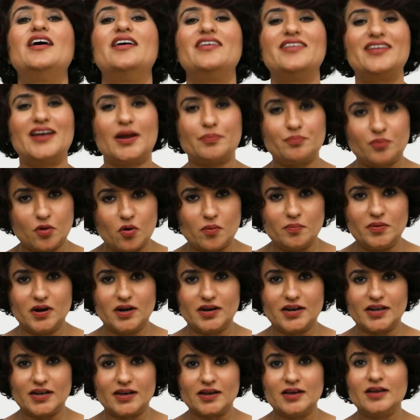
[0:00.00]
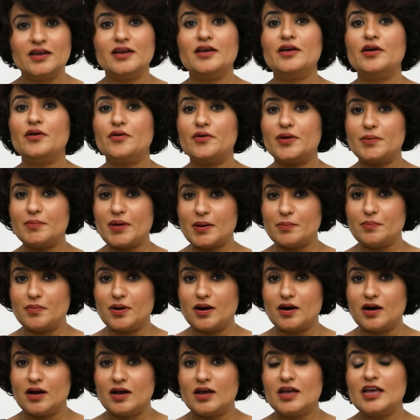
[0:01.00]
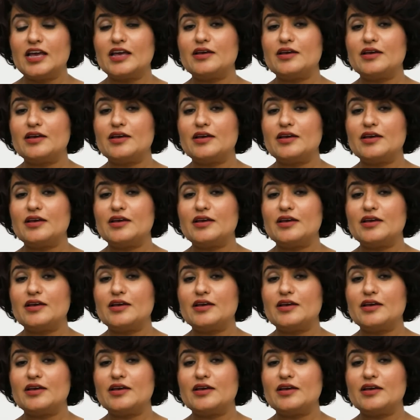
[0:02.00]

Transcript: rapport building. Remember,